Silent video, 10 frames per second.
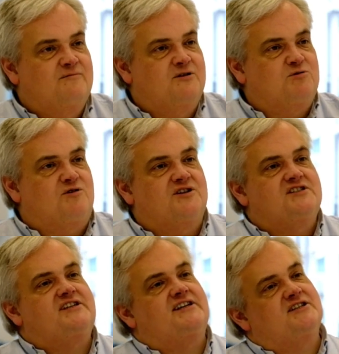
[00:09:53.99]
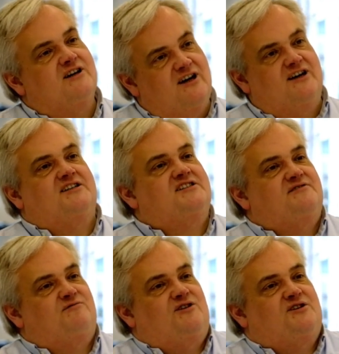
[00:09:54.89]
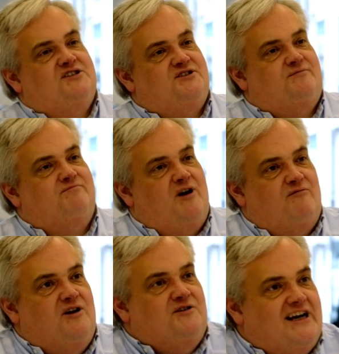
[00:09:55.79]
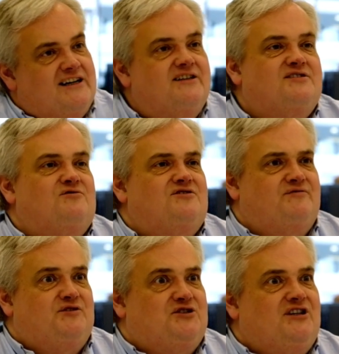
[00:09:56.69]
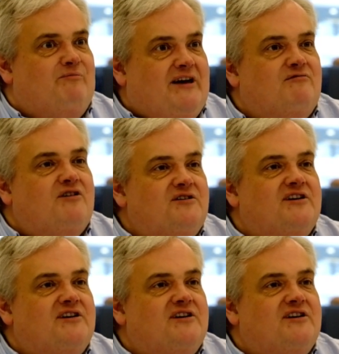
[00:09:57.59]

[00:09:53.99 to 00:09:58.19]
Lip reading: Which one can see at a glance if one looks at a road atlas, or especially big road